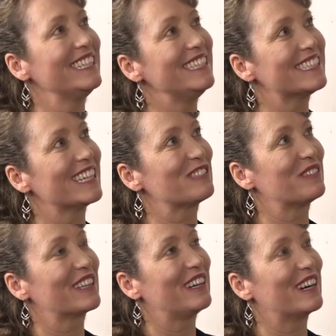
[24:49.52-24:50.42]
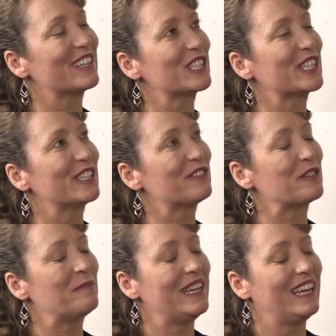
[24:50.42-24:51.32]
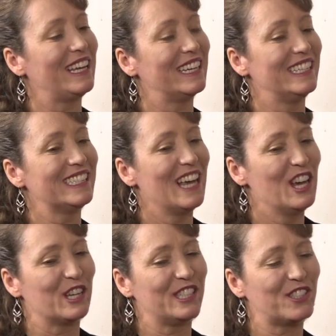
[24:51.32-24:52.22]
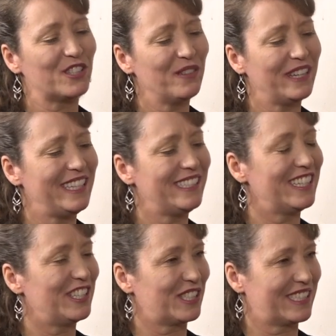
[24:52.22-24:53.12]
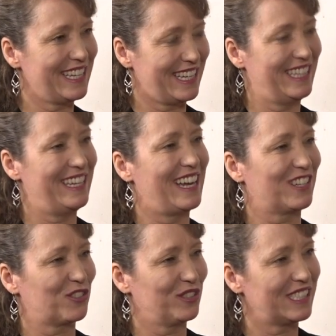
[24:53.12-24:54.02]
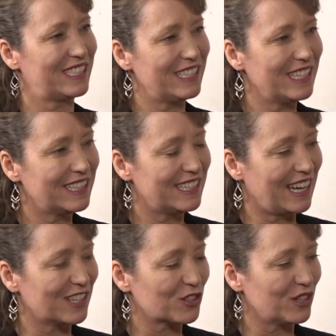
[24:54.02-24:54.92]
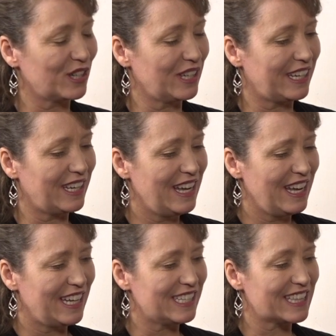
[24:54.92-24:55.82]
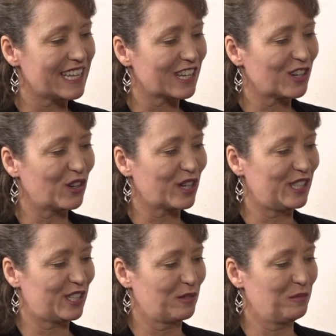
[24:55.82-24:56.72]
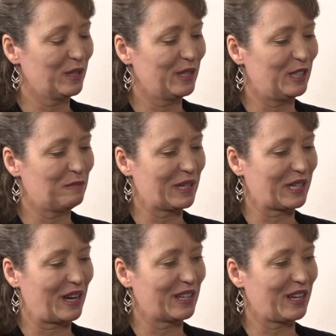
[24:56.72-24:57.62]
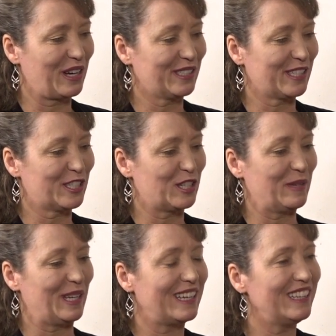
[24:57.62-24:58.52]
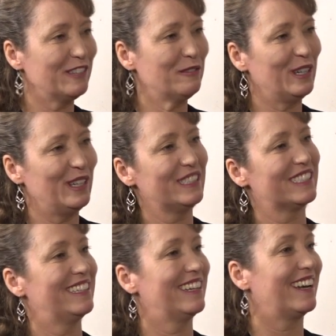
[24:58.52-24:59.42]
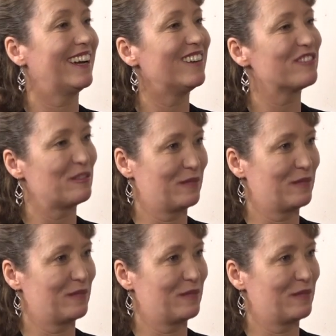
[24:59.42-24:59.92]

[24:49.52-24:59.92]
at least. That's one of the hardest things for me, is it's so easy to just think in the natural, to see in the natural, yeah. and to think according to the world. But God calls us to be in the world, not of the